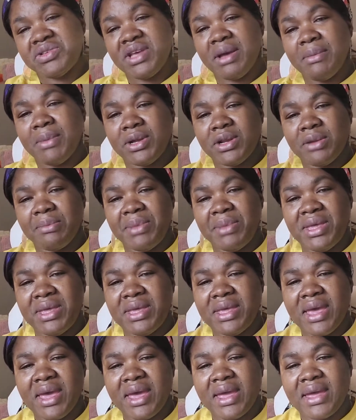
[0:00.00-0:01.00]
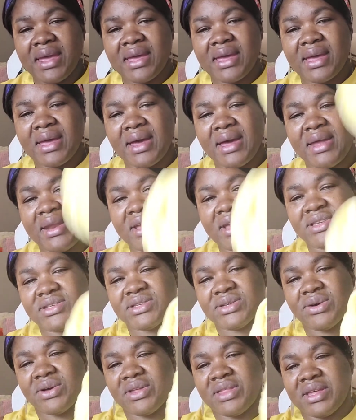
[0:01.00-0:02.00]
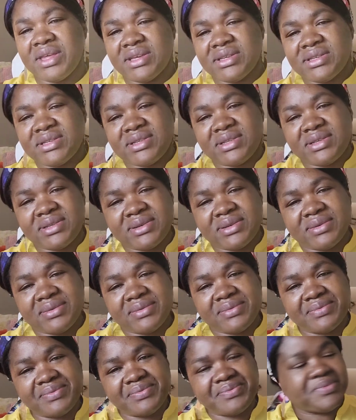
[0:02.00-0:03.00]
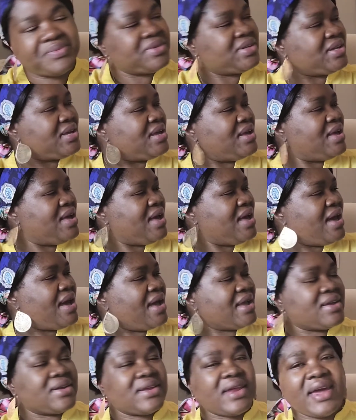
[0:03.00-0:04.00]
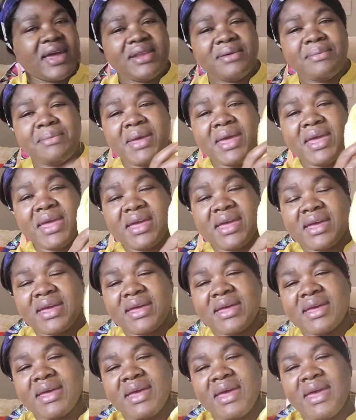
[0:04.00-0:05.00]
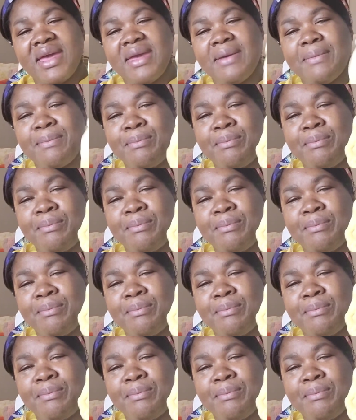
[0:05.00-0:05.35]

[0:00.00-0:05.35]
I'm on a bee cake and I saw this. I could either make a